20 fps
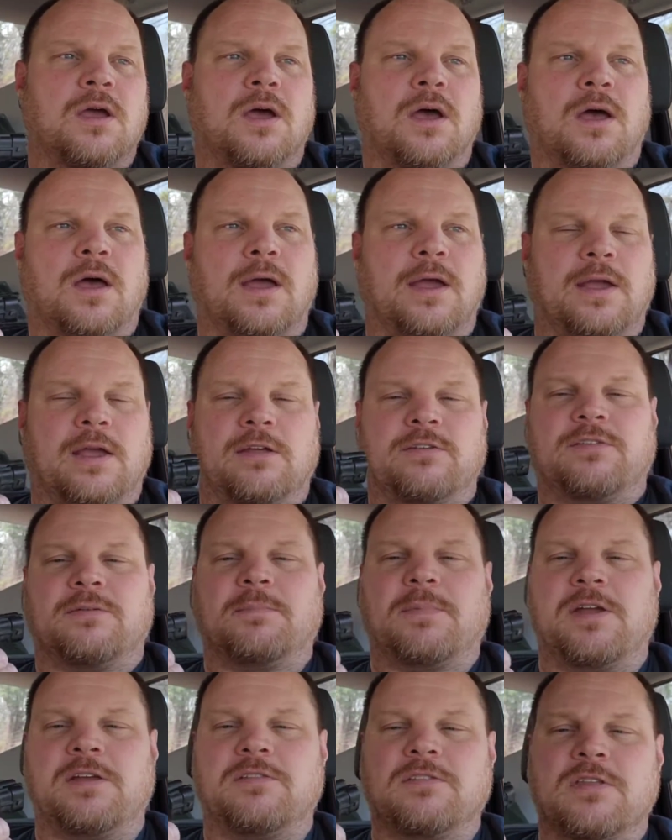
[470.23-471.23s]
I guess it
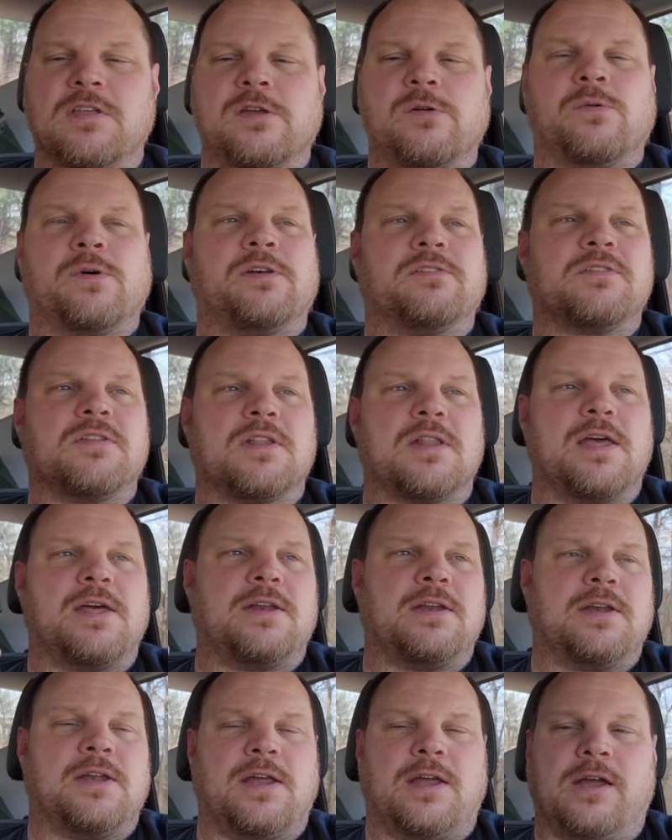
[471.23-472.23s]
basically wasn't
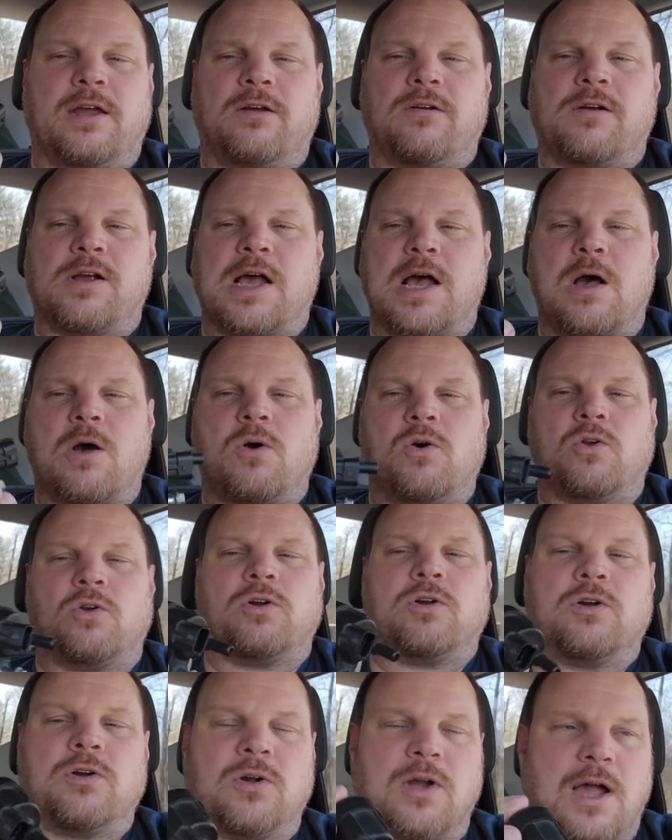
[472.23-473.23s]
letting the air out,
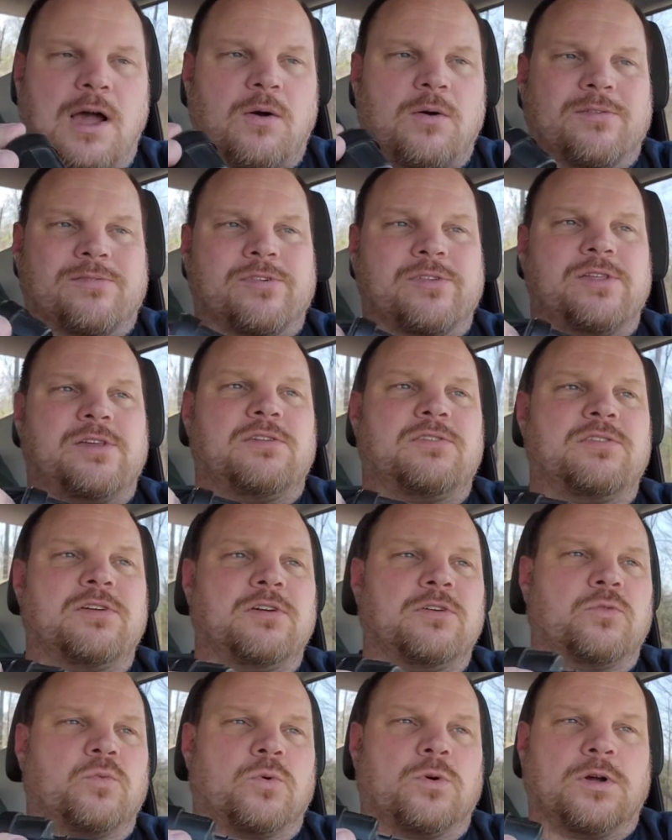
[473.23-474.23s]
or however these
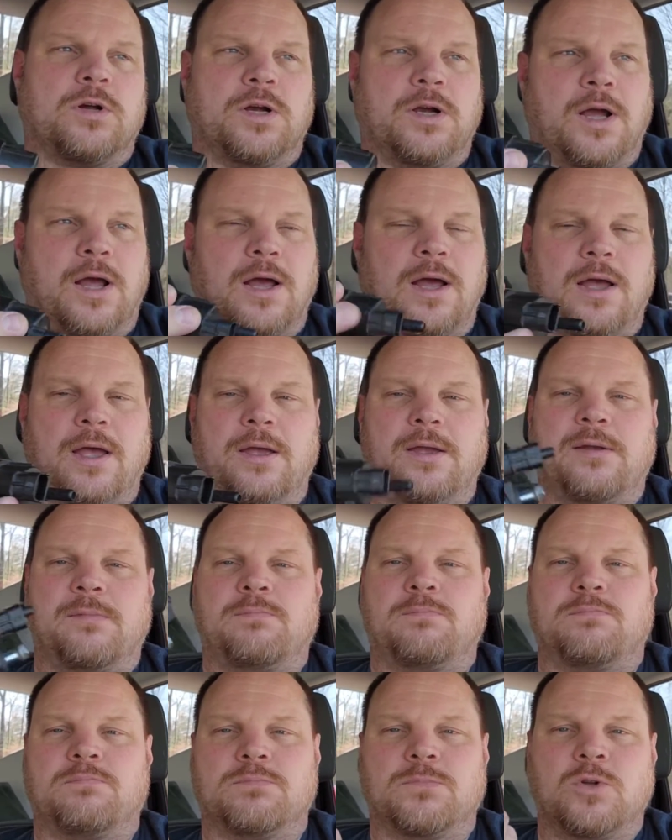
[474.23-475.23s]
things work.
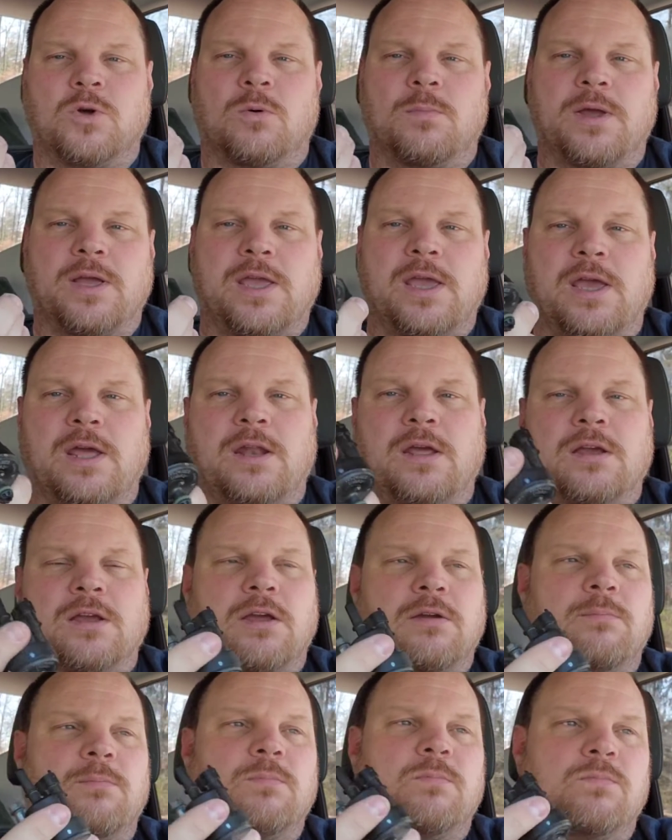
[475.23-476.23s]
I'm no mechanic.
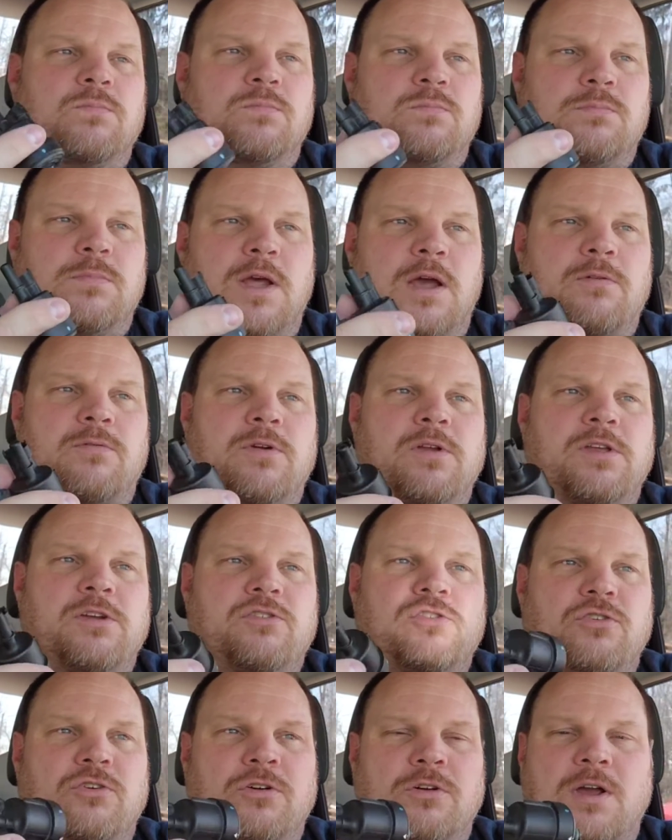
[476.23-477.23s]
I'm not really
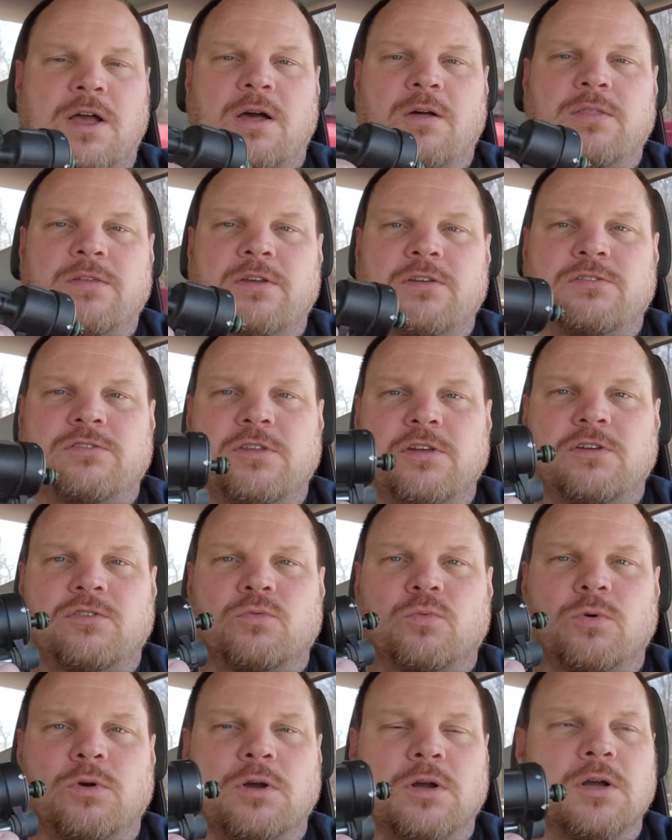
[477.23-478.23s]
sure how these things
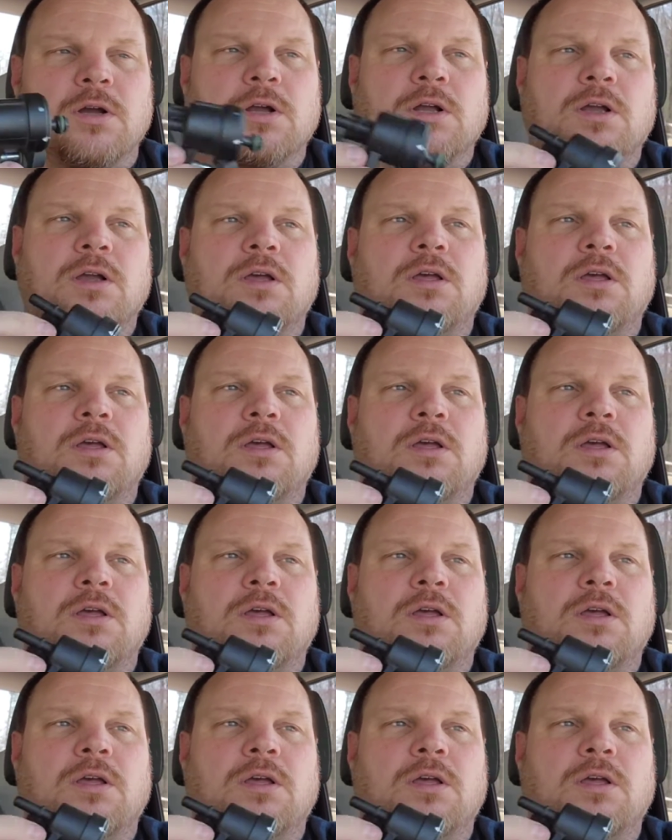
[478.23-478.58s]
work.